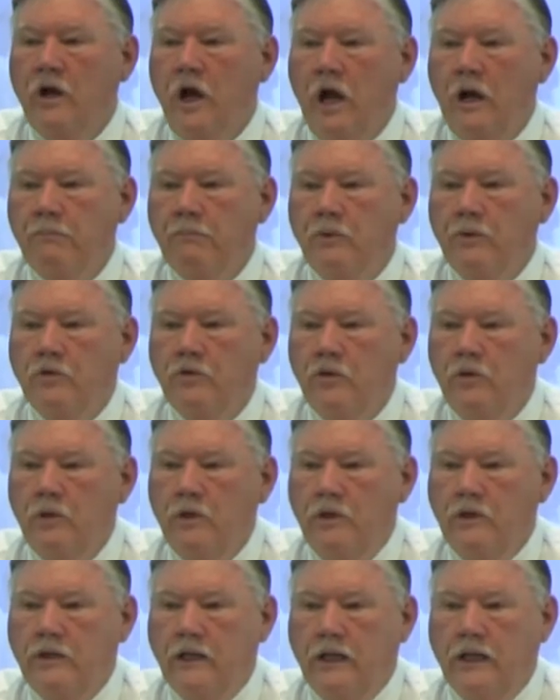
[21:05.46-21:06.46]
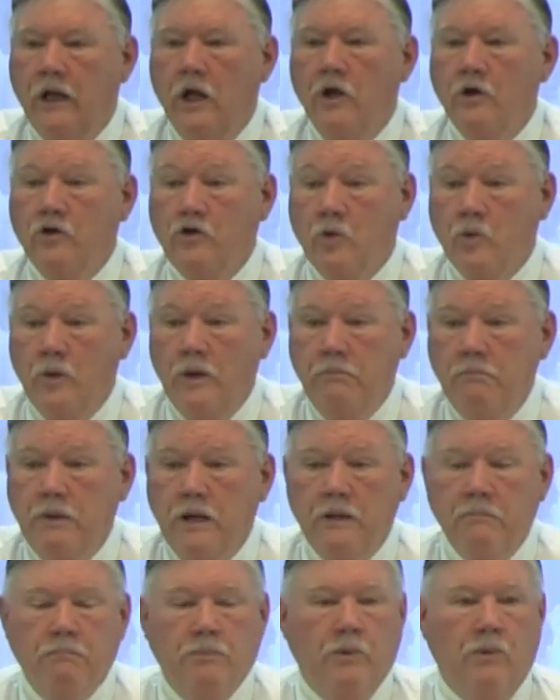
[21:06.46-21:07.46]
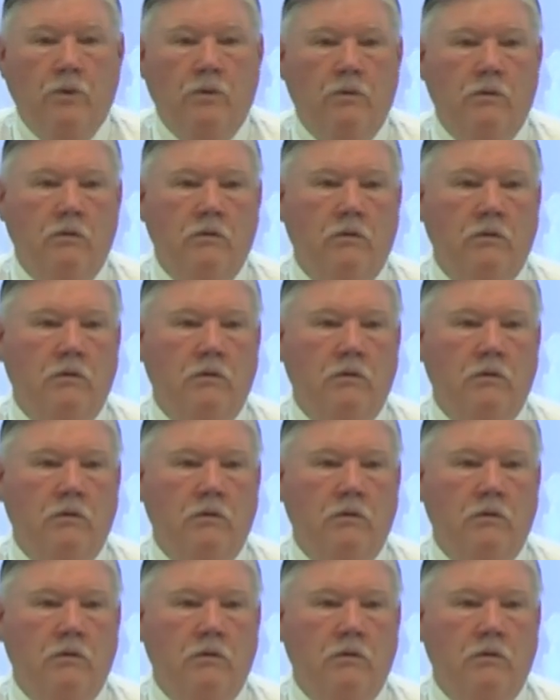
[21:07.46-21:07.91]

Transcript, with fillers: an opportunity to remember